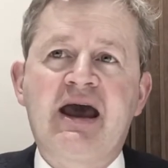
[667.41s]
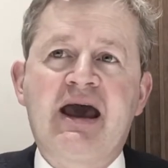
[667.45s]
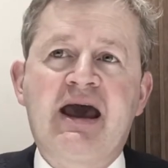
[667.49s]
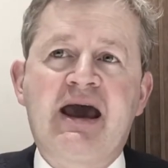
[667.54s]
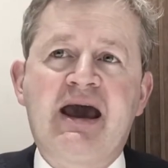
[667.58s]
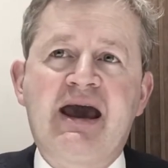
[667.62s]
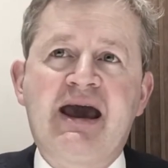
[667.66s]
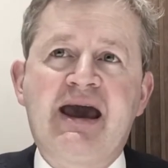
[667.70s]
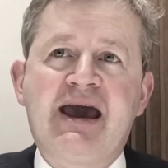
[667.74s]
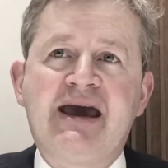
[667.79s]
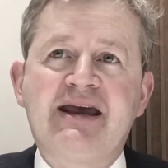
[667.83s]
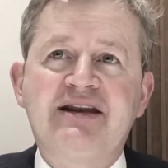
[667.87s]

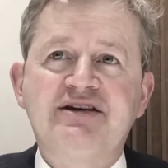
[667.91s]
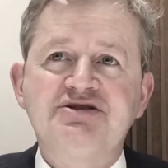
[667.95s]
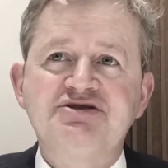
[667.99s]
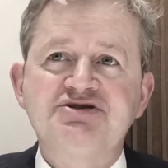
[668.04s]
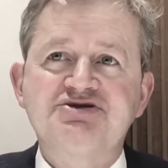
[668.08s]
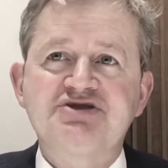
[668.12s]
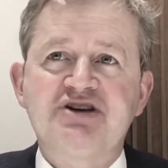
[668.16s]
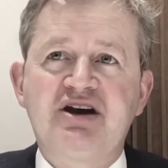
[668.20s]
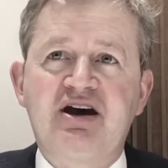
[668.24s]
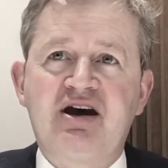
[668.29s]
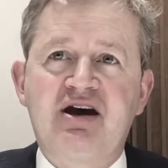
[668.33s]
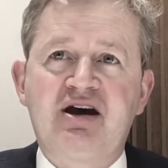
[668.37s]

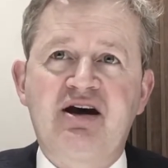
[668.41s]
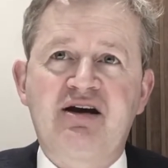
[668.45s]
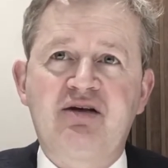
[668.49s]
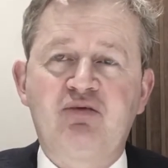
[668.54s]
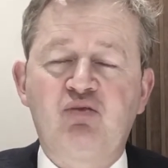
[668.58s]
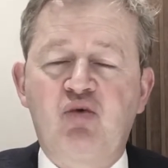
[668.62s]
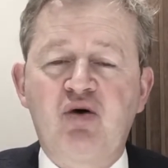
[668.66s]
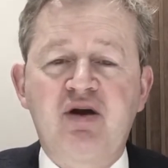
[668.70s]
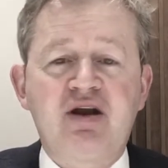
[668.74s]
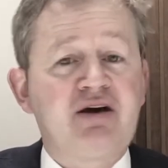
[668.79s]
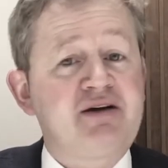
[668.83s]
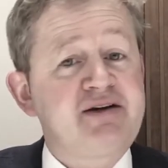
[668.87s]
and
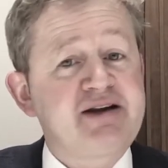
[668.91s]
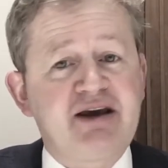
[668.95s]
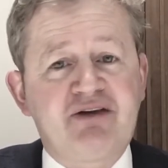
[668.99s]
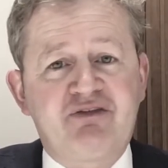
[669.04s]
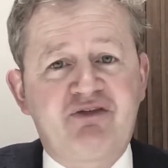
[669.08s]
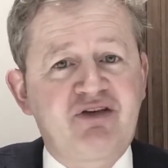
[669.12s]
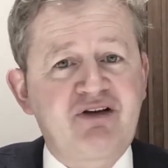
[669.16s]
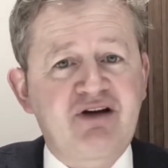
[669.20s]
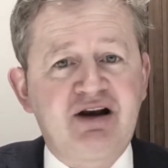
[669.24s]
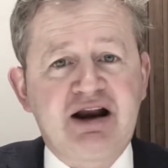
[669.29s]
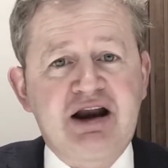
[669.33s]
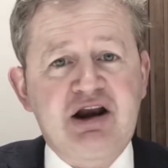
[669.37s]
we are
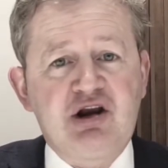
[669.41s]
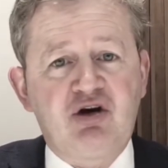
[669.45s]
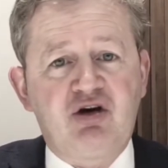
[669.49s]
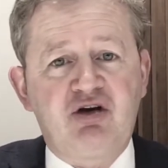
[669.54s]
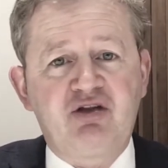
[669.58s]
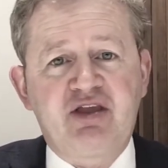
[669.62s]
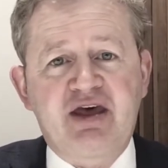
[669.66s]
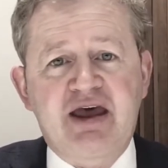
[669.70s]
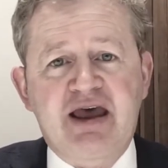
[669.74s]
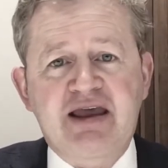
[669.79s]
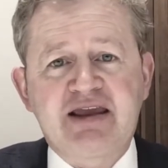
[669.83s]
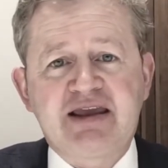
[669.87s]
definitely
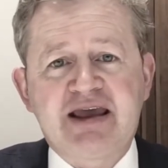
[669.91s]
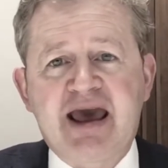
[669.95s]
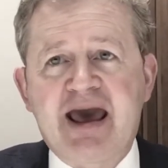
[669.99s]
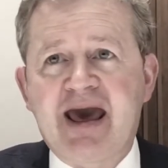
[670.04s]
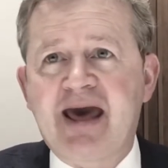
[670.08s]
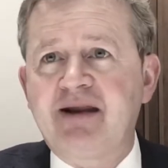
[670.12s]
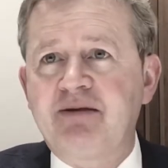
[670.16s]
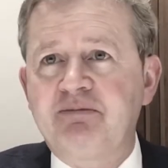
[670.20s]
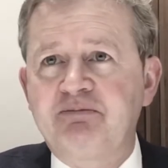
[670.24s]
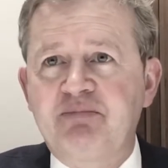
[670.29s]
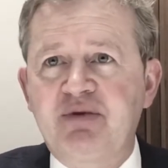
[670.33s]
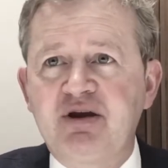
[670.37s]
not there
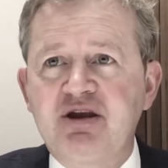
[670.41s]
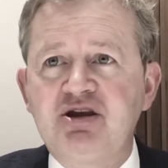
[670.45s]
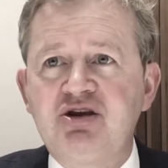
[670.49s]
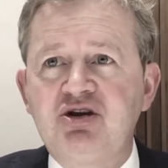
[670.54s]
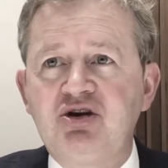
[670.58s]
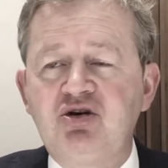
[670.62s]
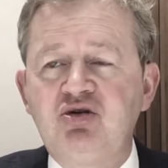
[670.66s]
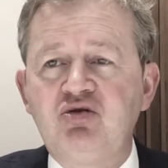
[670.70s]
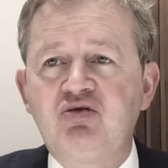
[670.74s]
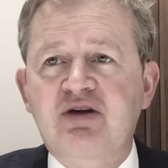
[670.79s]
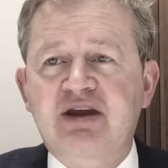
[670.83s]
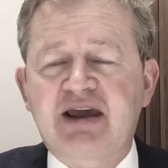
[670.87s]
yet. But
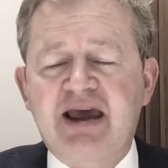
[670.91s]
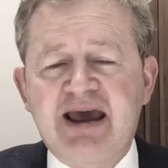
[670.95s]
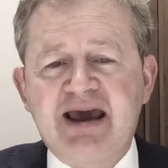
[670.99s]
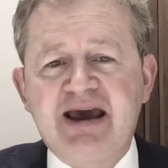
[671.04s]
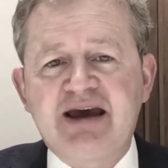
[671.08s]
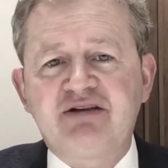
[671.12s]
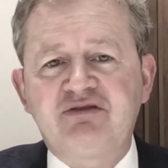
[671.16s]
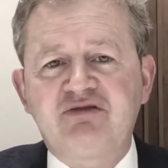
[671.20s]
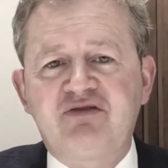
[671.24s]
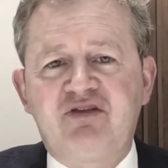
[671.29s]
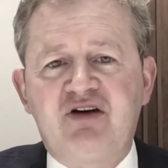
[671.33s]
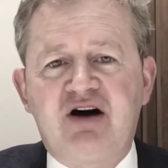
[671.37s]
you
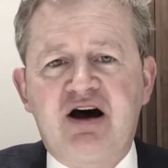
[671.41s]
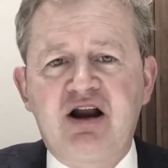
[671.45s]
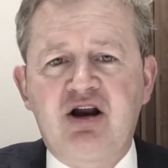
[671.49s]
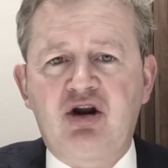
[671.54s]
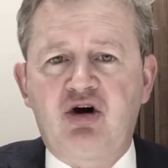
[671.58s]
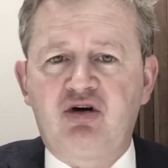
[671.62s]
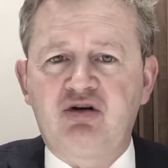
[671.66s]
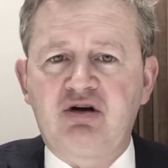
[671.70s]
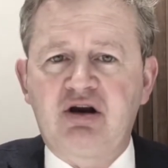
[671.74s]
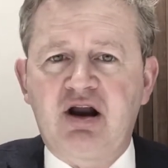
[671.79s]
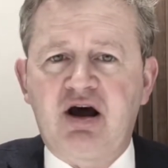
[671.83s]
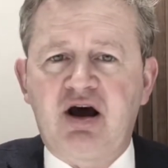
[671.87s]
can file
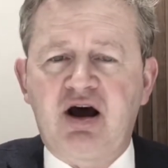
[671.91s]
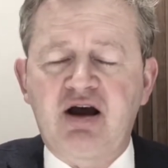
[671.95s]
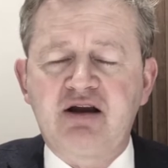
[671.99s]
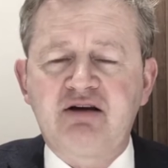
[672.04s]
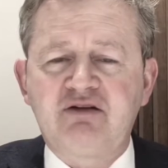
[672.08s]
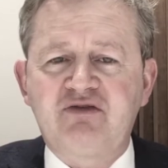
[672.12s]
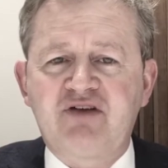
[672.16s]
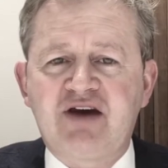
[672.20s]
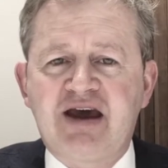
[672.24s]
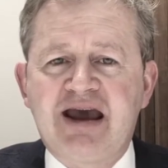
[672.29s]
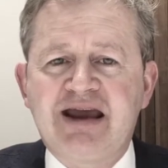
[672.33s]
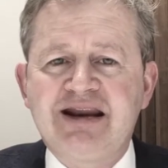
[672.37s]

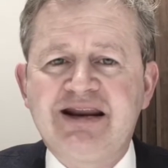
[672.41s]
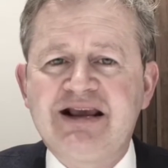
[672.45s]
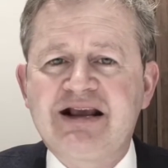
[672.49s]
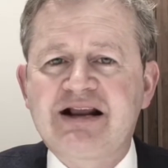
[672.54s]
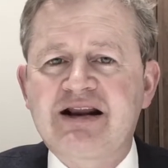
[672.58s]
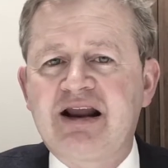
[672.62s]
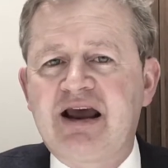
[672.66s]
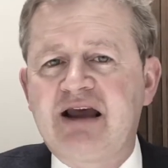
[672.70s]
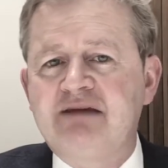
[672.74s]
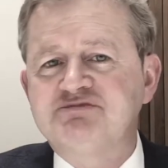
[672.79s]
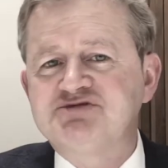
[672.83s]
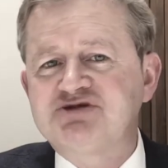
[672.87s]
online for any
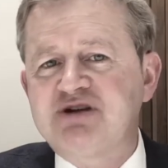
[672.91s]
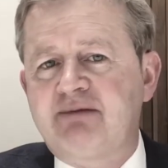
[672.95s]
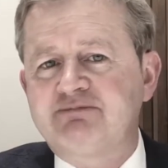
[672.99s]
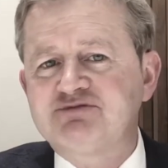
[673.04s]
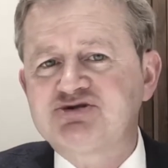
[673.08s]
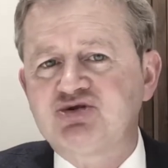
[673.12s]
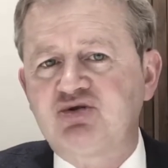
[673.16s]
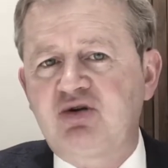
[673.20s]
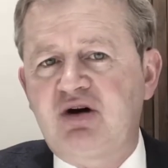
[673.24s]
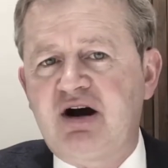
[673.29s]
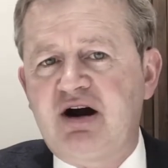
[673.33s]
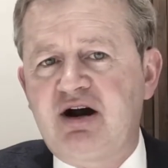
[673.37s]
claims
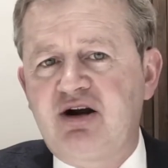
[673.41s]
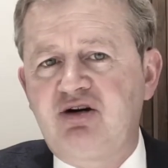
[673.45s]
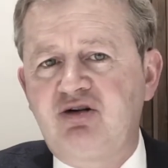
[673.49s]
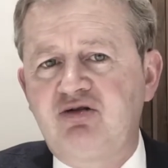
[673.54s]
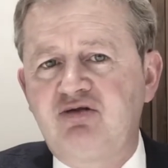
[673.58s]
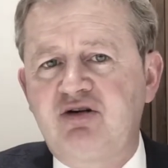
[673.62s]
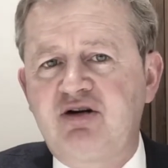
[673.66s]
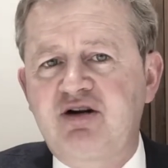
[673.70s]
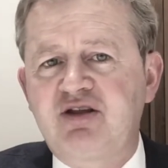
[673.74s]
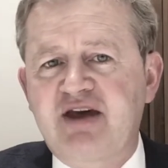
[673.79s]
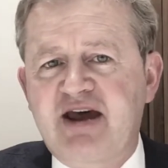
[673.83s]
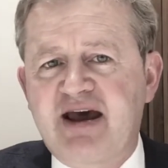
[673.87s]
up to
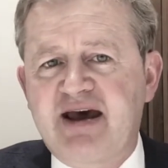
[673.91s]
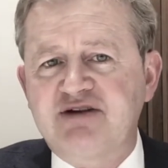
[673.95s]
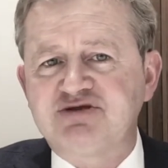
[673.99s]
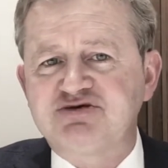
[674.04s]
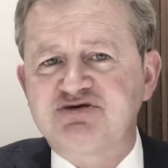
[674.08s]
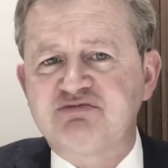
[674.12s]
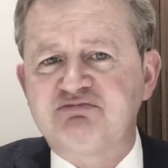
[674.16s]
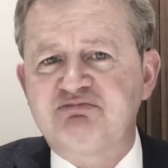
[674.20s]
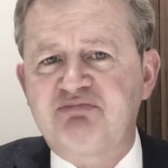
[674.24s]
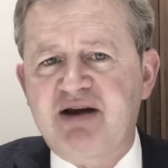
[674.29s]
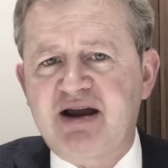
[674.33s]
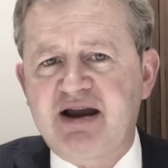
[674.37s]

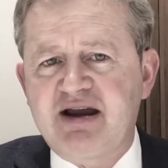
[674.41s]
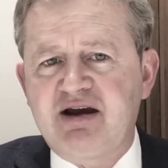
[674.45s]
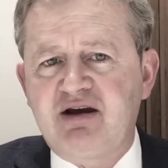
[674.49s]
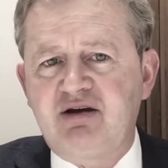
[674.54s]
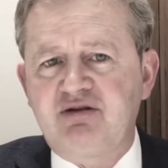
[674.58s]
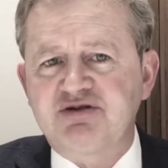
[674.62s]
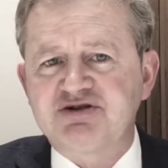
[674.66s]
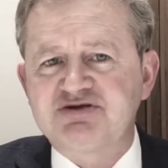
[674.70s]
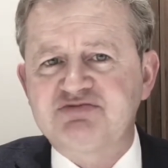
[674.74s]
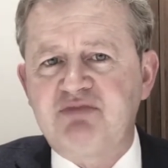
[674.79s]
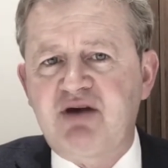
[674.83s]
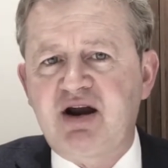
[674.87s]

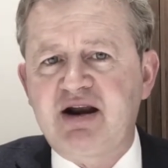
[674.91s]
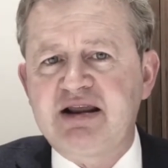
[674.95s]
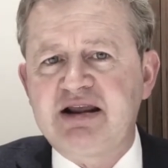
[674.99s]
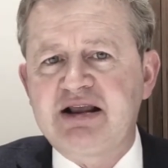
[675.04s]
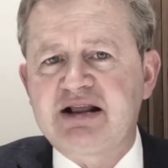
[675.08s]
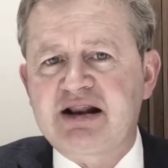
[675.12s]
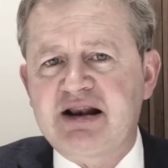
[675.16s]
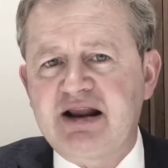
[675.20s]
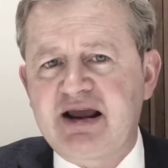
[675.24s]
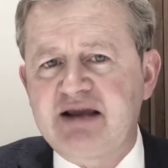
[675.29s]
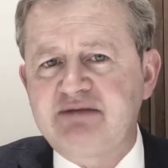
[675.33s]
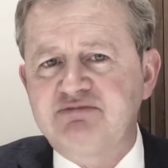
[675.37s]
£100,000, money
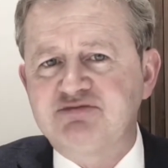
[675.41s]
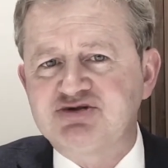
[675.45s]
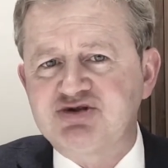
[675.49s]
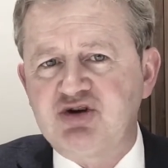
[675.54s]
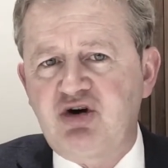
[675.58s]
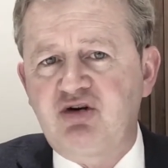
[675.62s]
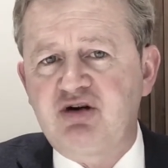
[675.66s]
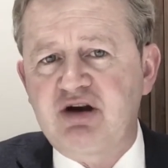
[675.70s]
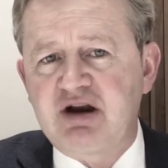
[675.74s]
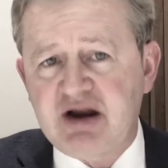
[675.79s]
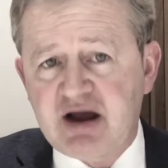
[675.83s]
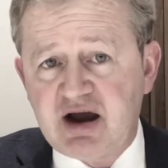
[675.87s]
claims
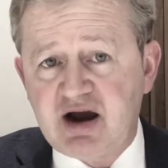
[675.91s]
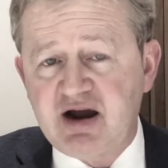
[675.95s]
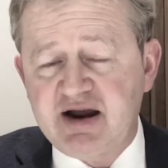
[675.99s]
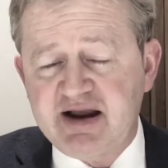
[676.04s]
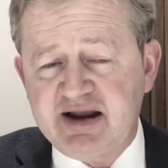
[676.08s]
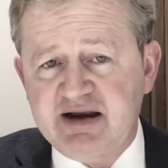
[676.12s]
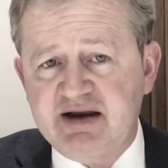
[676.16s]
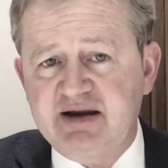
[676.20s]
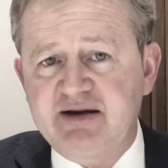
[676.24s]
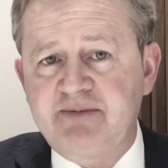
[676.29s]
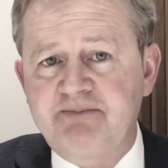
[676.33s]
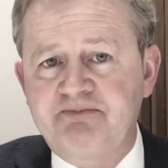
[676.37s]

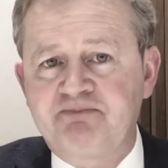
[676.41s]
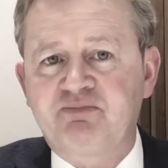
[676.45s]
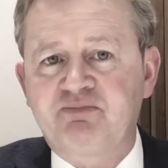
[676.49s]
online.